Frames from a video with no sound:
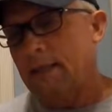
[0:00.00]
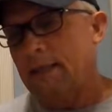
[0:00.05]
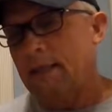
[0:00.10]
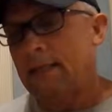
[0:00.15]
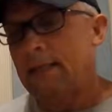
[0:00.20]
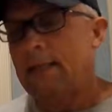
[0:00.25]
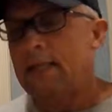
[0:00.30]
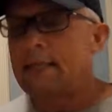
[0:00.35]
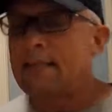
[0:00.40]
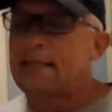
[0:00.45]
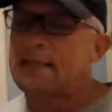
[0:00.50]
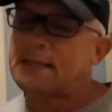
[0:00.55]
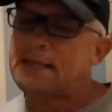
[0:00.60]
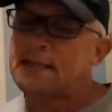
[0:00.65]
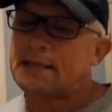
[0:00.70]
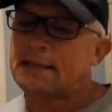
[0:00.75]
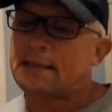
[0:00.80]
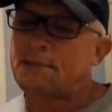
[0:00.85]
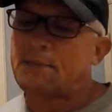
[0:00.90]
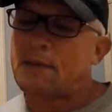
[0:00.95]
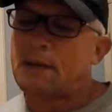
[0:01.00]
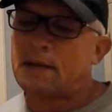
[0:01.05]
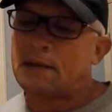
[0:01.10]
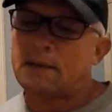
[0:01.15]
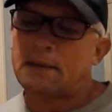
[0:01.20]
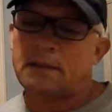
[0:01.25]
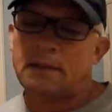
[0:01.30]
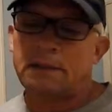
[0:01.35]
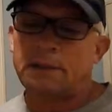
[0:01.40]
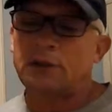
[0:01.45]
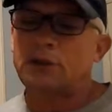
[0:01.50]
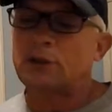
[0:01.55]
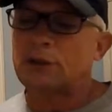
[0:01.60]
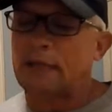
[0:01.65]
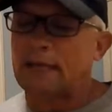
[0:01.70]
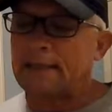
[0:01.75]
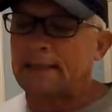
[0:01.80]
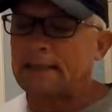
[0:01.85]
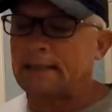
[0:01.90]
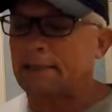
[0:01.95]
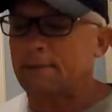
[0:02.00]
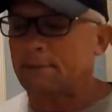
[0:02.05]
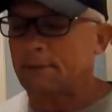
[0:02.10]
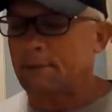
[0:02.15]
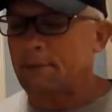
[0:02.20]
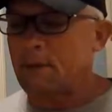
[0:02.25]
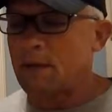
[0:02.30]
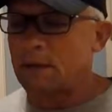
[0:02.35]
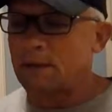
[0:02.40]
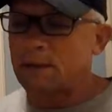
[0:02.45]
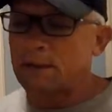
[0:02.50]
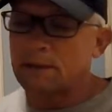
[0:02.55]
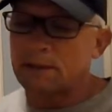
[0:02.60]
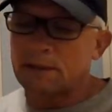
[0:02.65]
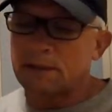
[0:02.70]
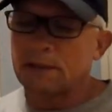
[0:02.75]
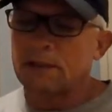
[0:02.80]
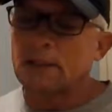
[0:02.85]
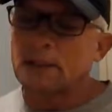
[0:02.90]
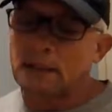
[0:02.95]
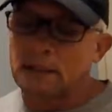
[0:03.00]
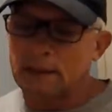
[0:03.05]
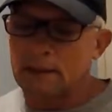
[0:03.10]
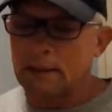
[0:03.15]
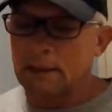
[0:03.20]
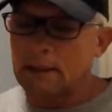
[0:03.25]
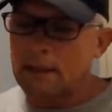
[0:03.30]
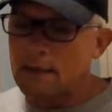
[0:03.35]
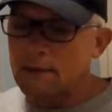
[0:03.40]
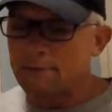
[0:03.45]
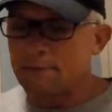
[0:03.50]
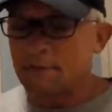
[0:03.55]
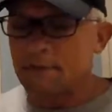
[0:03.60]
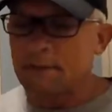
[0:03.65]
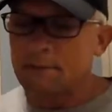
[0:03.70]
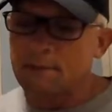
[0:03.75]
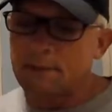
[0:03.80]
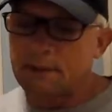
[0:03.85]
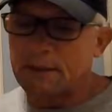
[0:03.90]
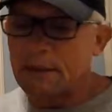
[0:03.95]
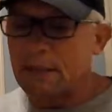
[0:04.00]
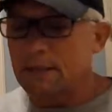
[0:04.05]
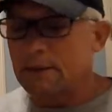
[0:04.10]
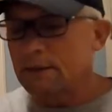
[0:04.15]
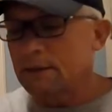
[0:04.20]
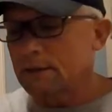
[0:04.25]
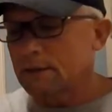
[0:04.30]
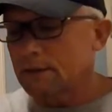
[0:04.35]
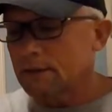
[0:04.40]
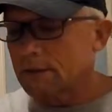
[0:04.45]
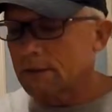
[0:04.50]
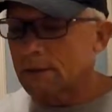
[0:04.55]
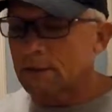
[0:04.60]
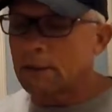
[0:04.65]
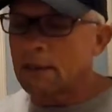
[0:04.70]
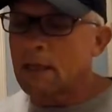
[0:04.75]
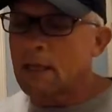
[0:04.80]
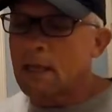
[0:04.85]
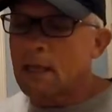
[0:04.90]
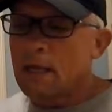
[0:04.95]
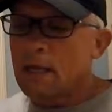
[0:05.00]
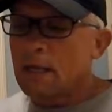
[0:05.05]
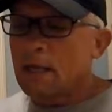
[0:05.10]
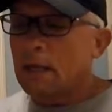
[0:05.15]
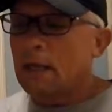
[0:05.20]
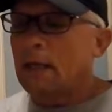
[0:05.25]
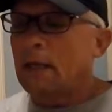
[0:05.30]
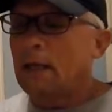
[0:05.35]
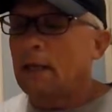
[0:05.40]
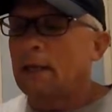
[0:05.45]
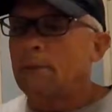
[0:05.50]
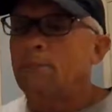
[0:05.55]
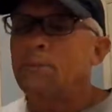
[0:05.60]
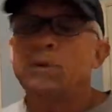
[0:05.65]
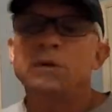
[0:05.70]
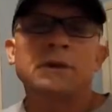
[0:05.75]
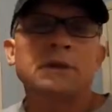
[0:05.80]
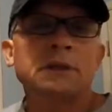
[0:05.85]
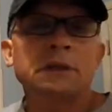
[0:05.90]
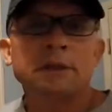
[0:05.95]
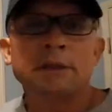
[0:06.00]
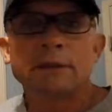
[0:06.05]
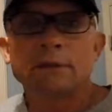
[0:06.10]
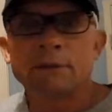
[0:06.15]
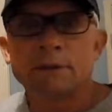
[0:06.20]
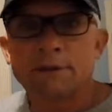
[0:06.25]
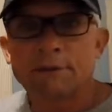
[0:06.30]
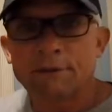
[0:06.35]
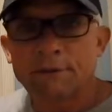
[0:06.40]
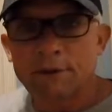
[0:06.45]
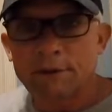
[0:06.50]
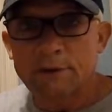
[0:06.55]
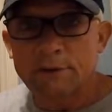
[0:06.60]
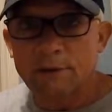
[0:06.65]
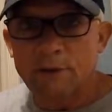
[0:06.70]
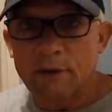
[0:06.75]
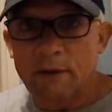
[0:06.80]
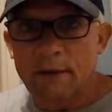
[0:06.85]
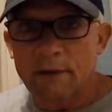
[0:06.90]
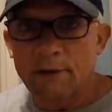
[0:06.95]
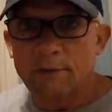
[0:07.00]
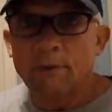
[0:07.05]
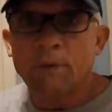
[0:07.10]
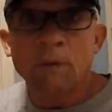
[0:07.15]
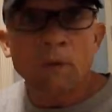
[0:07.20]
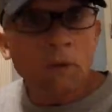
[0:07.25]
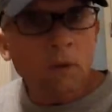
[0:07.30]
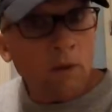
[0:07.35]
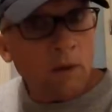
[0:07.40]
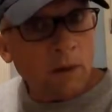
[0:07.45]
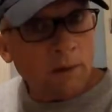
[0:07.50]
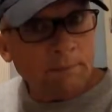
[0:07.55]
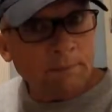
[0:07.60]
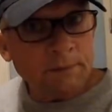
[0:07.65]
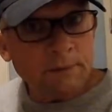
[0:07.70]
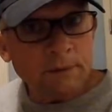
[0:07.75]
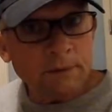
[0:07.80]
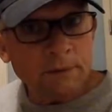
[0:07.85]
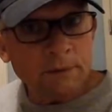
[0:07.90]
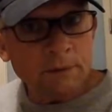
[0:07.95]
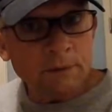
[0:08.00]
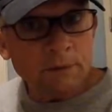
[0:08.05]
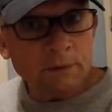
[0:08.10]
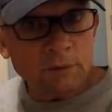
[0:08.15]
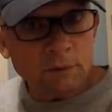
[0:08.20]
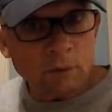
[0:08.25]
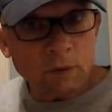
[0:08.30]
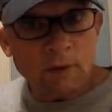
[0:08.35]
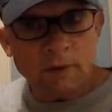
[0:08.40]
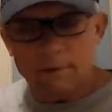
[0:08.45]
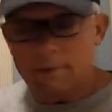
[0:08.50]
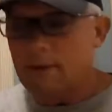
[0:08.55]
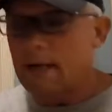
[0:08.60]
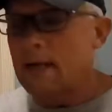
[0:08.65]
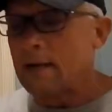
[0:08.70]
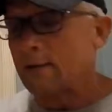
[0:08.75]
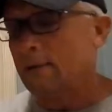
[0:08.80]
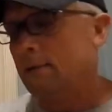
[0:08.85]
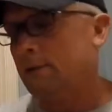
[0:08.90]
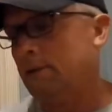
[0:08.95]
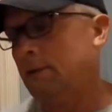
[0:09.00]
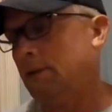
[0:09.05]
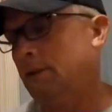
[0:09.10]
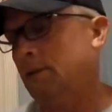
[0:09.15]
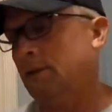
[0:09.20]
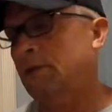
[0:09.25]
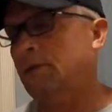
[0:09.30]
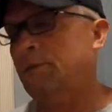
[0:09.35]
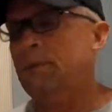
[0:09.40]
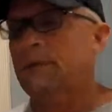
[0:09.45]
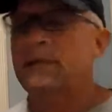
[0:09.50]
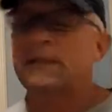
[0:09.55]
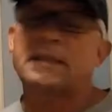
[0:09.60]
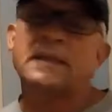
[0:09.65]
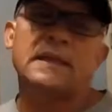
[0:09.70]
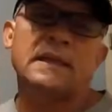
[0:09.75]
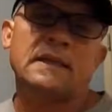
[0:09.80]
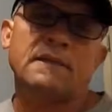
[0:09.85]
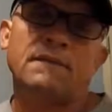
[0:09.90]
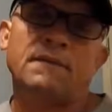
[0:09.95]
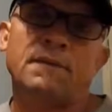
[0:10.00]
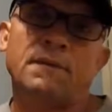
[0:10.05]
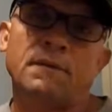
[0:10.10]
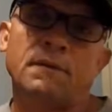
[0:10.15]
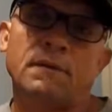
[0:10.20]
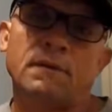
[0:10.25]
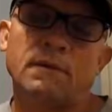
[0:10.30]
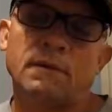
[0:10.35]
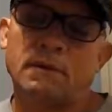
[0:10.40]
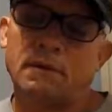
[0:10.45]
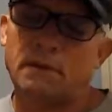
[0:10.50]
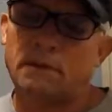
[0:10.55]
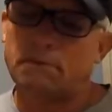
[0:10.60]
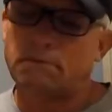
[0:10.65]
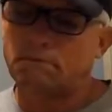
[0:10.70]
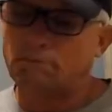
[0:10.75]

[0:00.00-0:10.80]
and I think that's about it. I diced up some onions and I covered them in onions and put it in the refrigerator for up to 12 hours. This has been sitting for